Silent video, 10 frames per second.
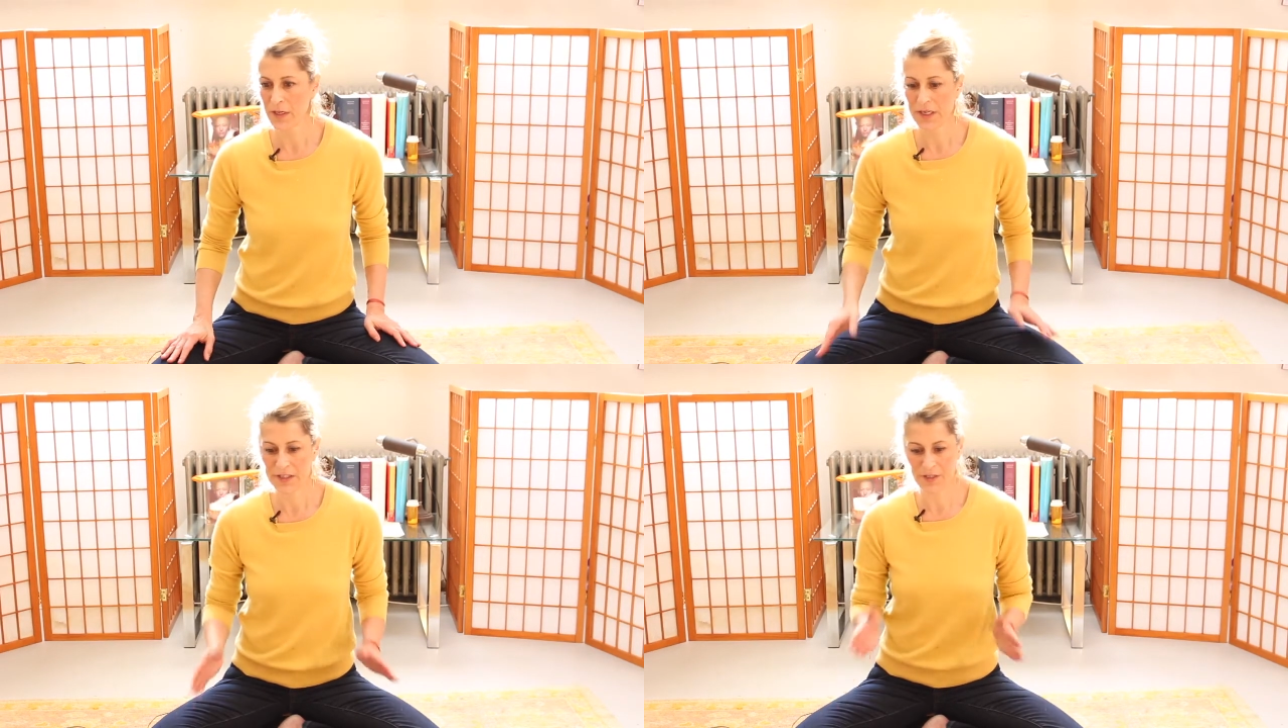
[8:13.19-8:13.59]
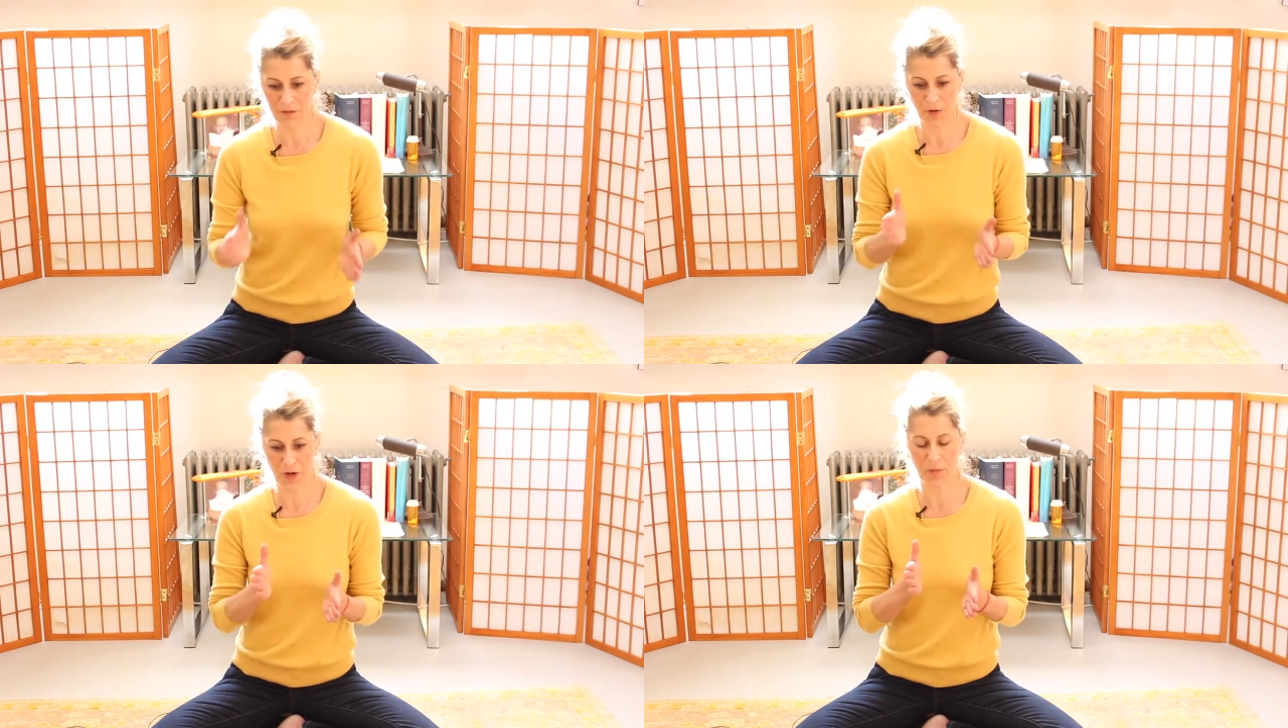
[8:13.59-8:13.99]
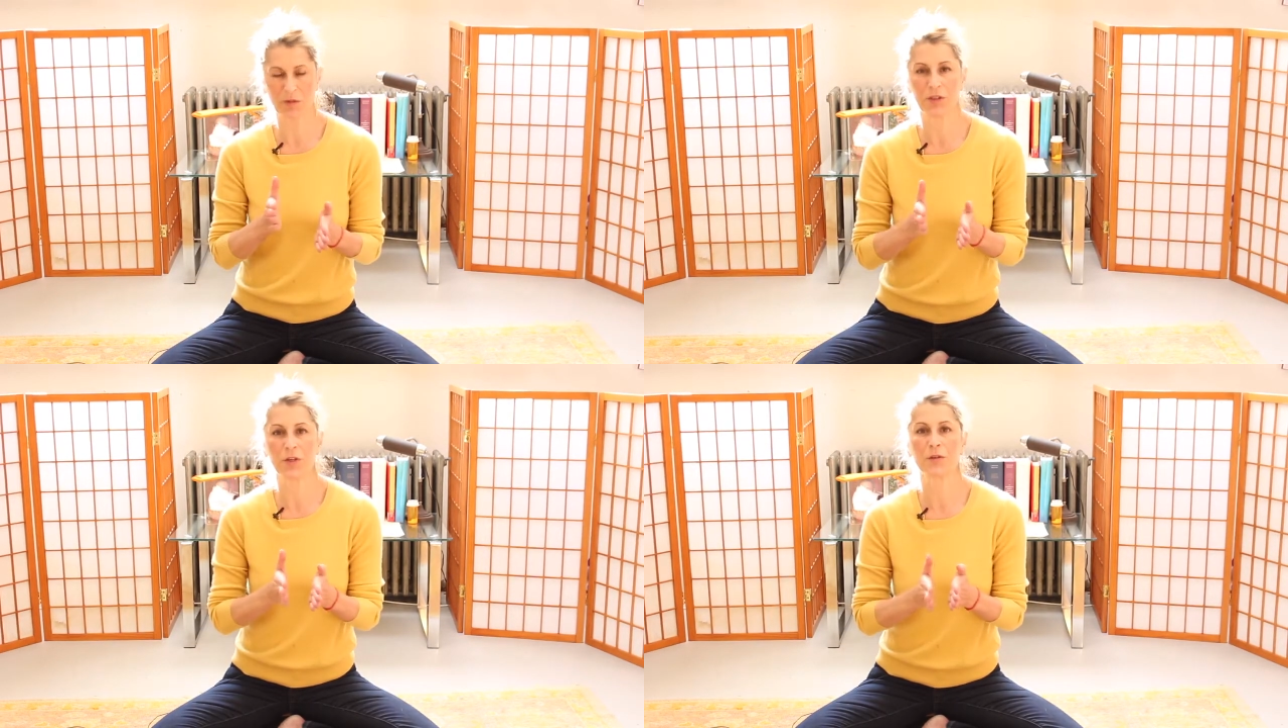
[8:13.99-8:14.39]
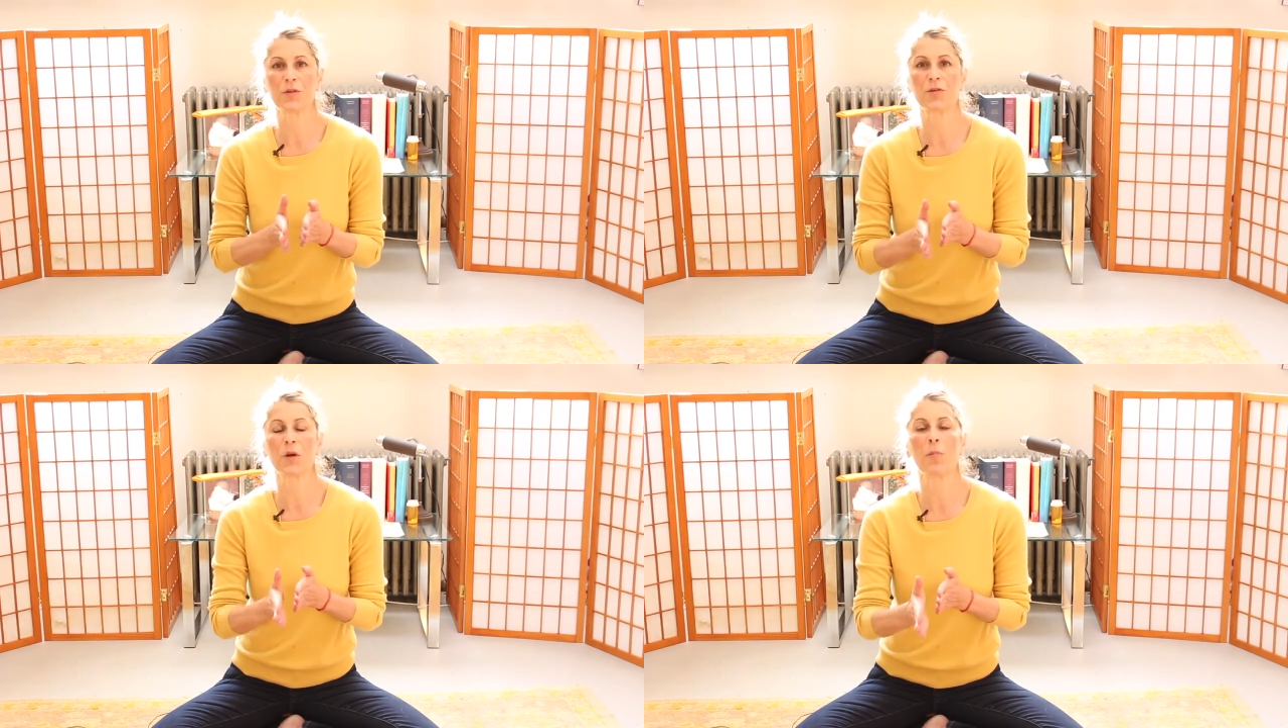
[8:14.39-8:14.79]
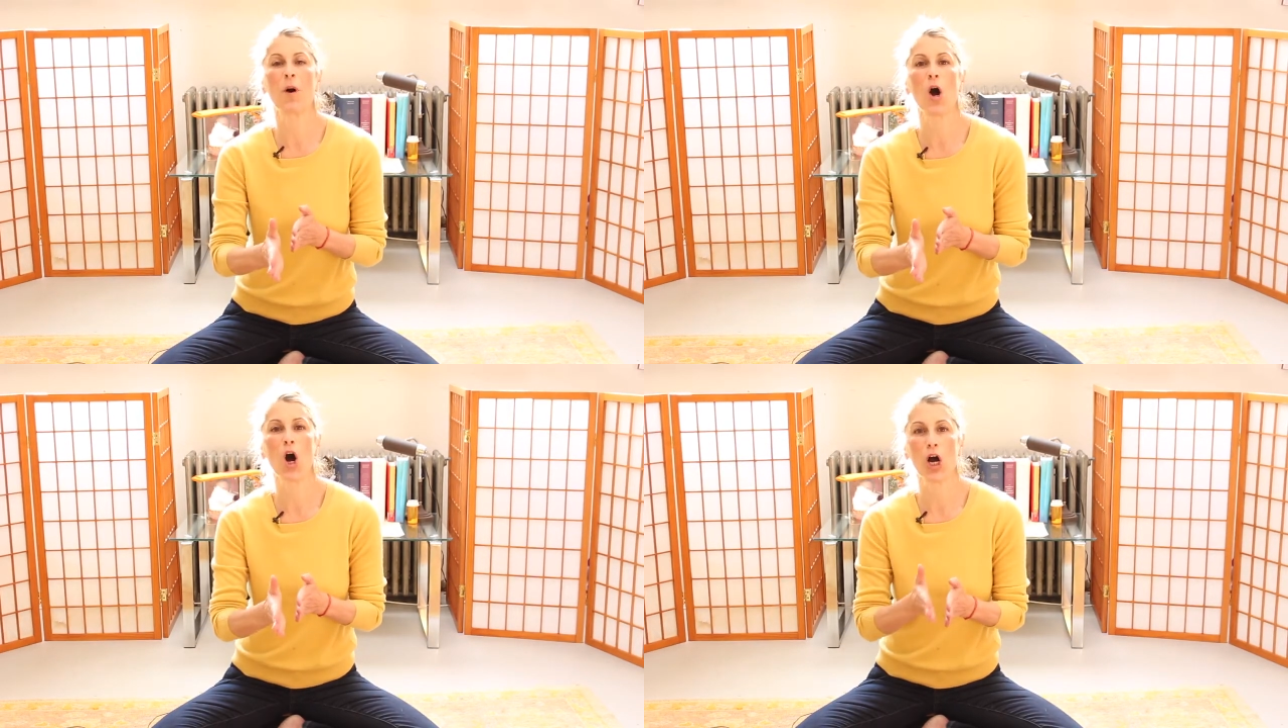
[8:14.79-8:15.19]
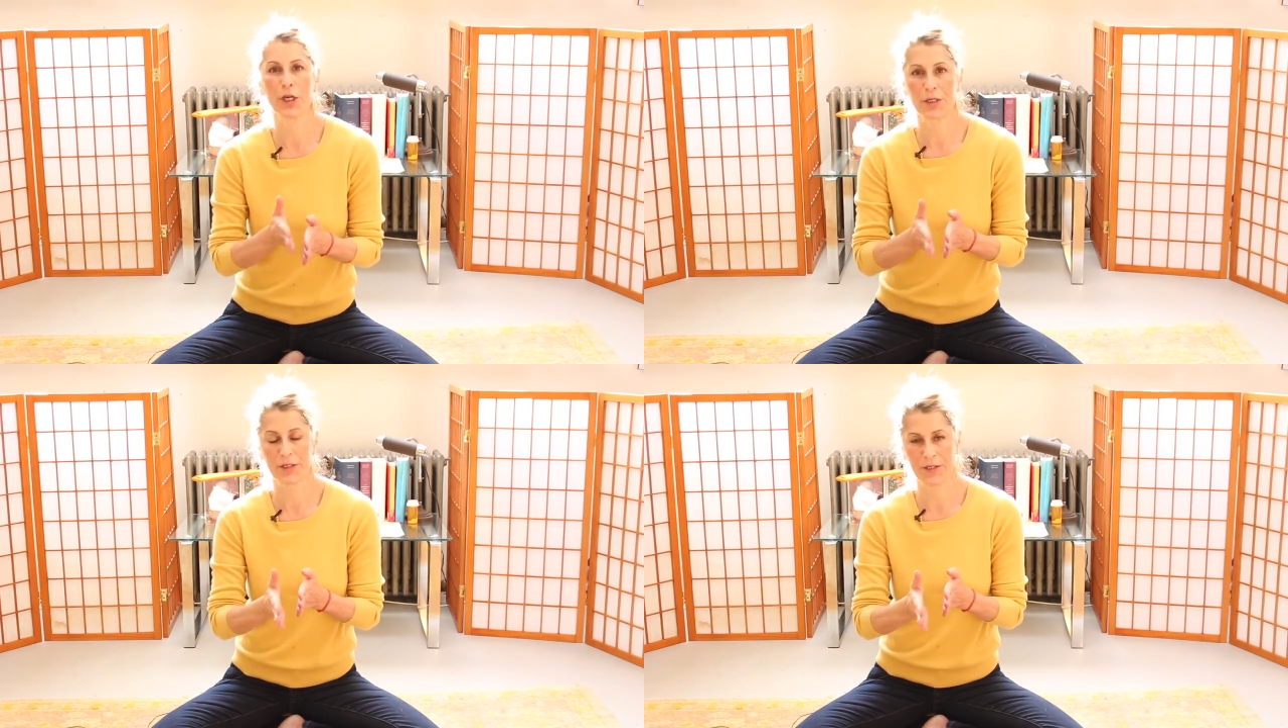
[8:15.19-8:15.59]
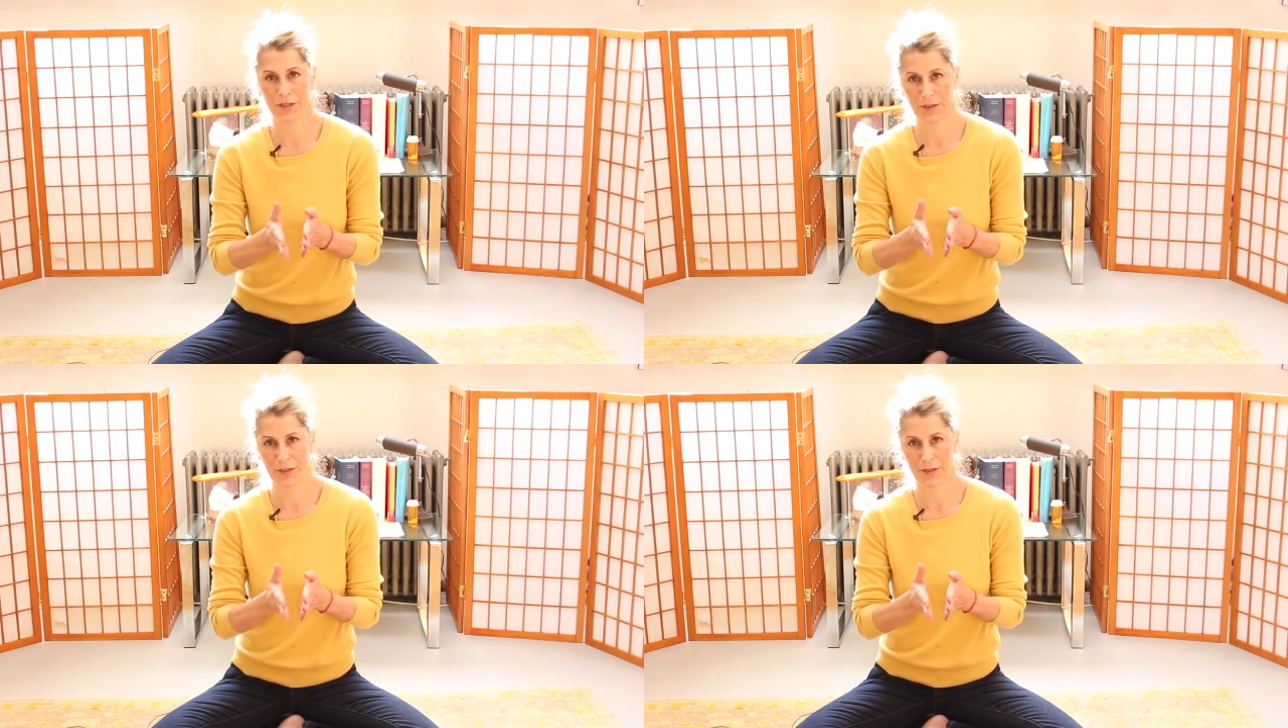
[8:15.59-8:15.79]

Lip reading: is if you're able to introduce a pause,